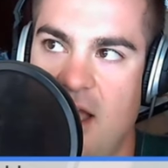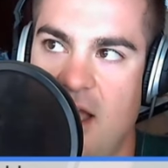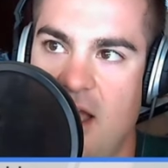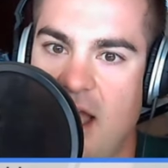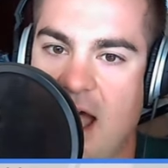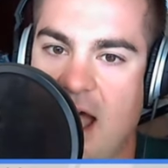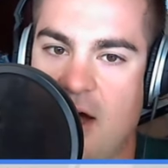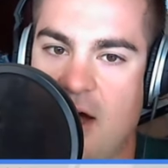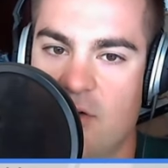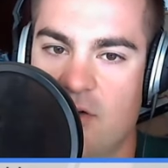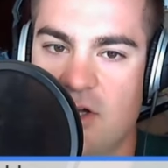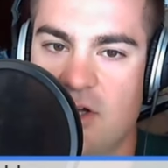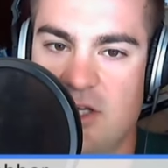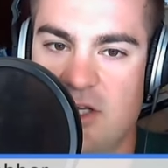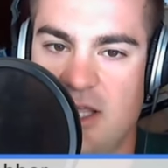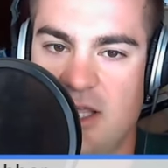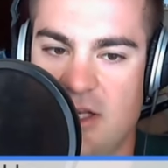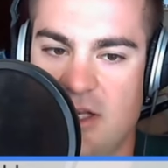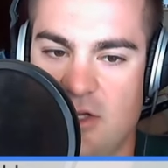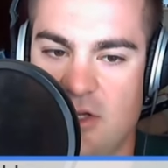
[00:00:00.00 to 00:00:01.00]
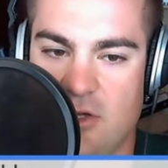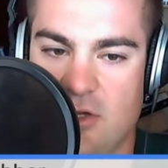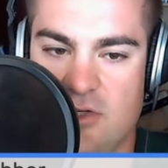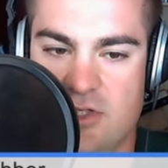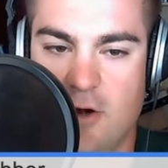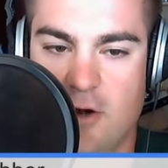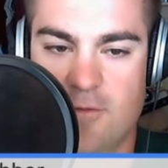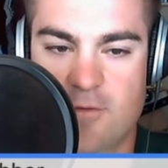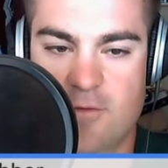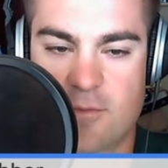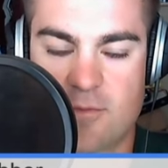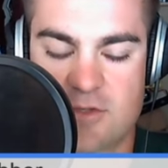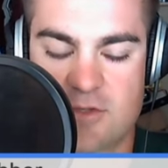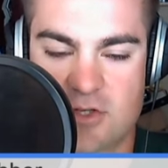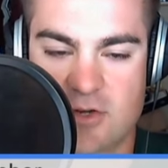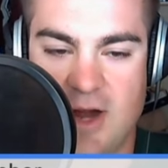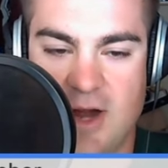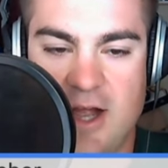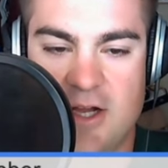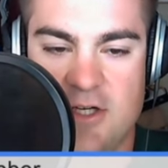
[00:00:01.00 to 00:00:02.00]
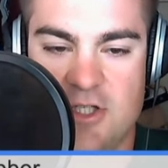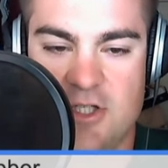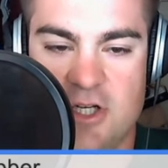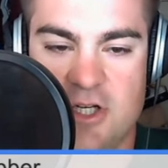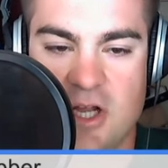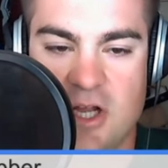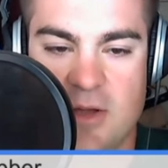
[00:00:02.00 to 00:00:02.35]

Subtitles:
how good can you start from scratch,